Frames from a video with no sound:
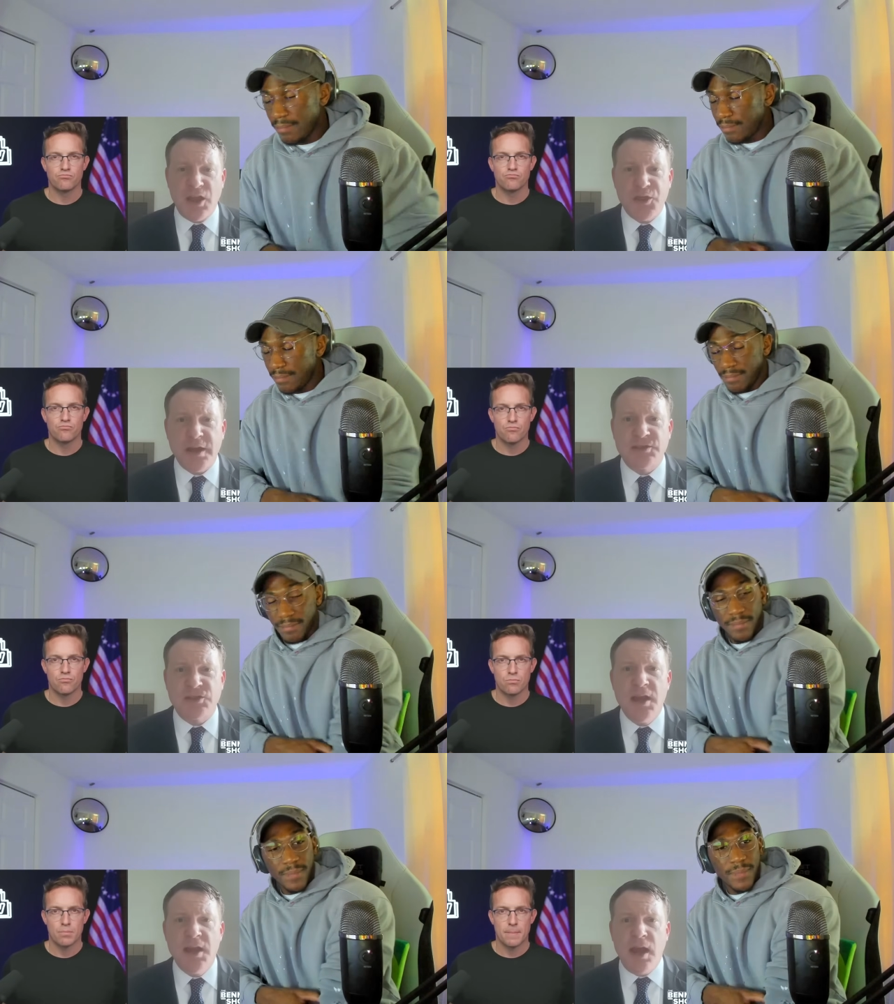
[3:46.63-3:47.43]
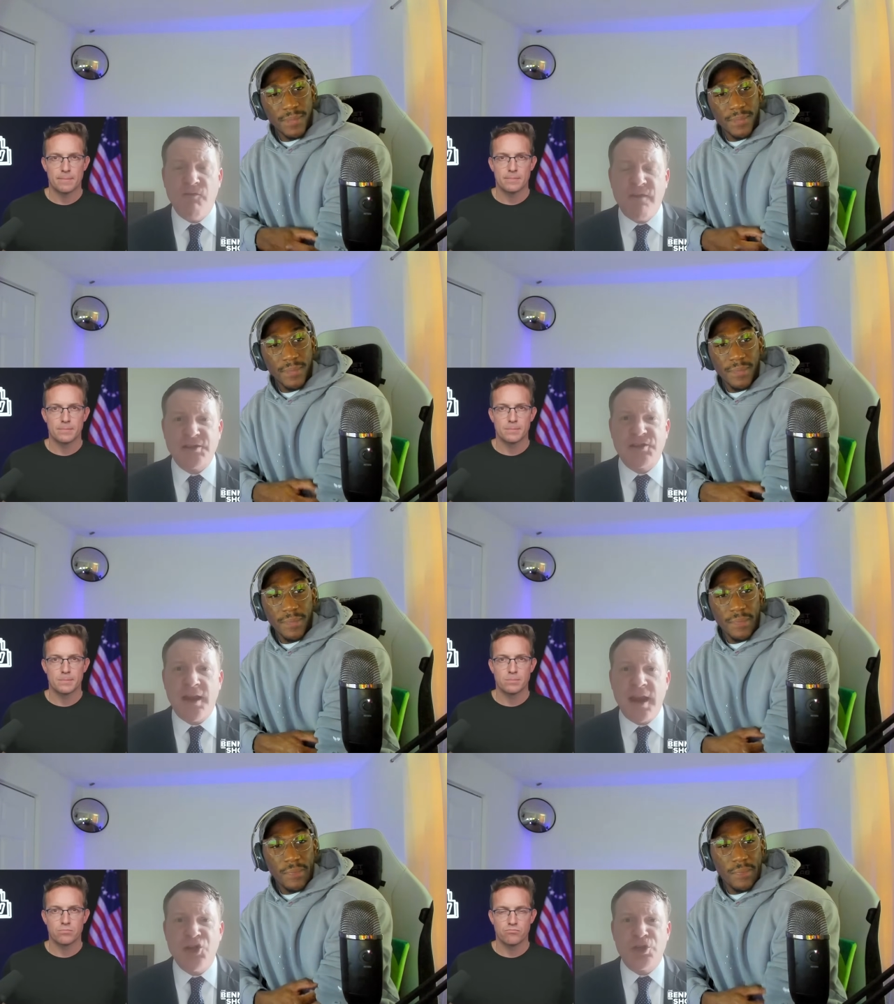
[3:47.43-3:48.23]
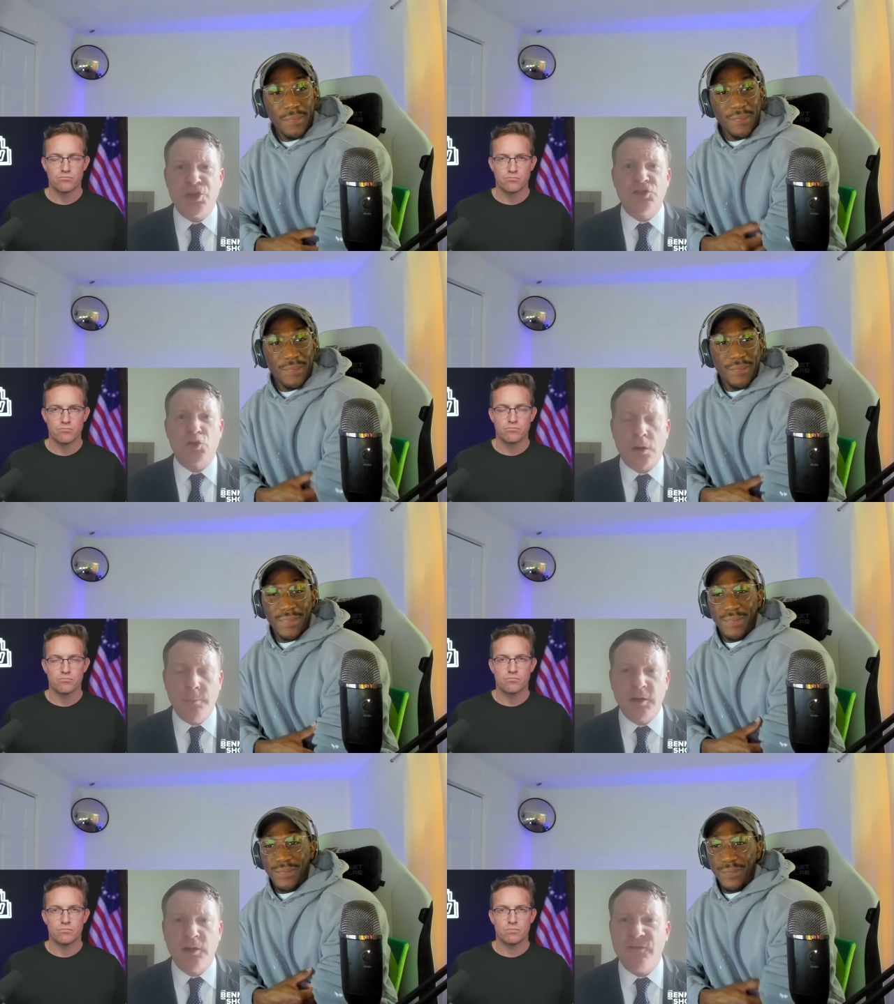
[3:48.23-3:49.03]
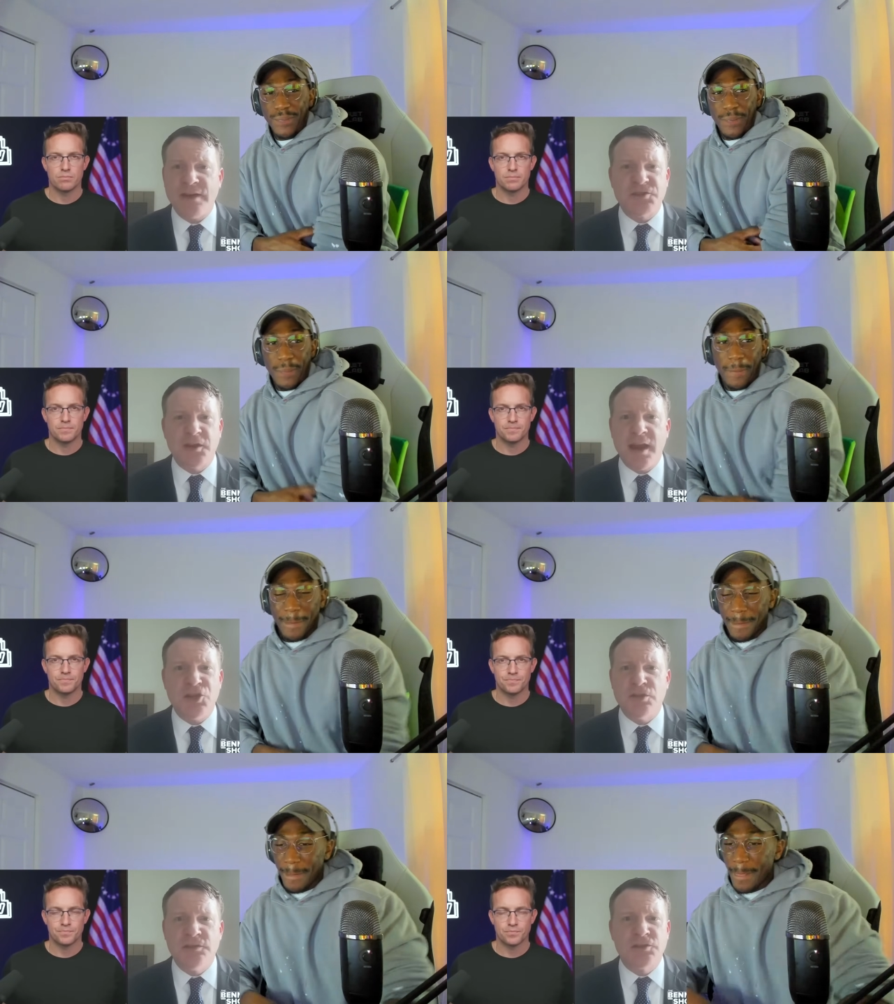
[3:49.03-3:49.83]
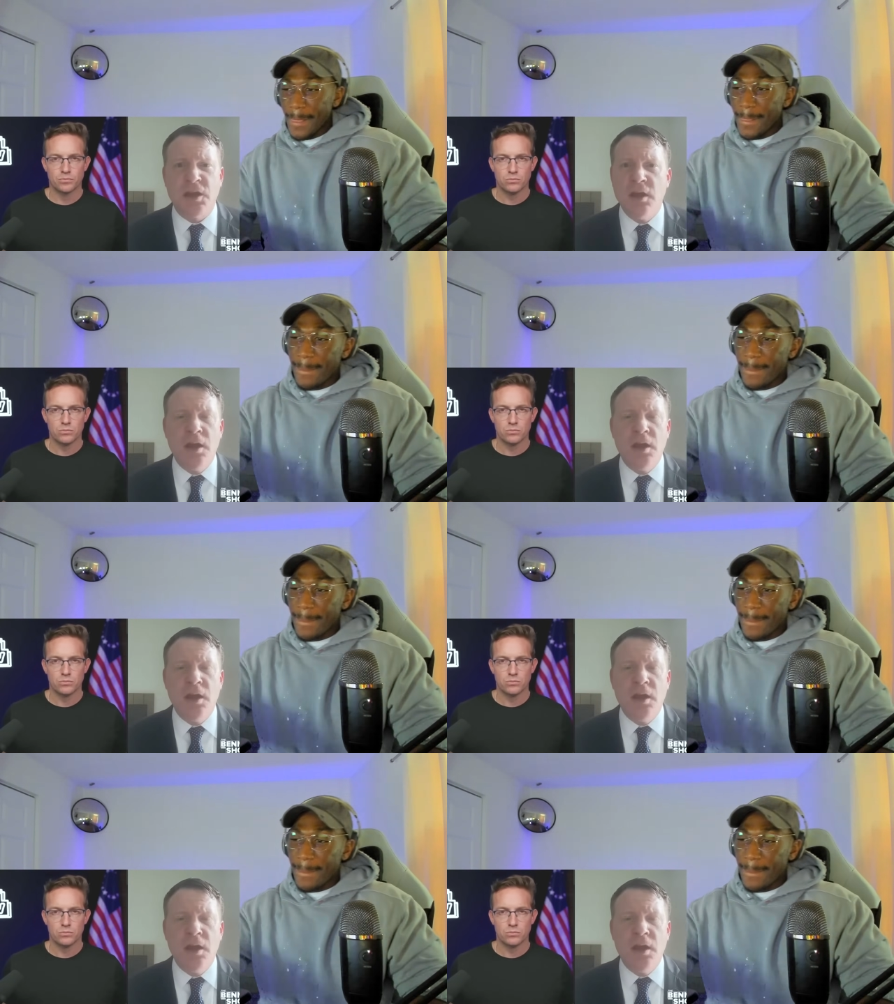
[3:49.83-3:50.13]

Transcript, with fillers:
Speaker 1: ethics mm. investigations, criminal investigations.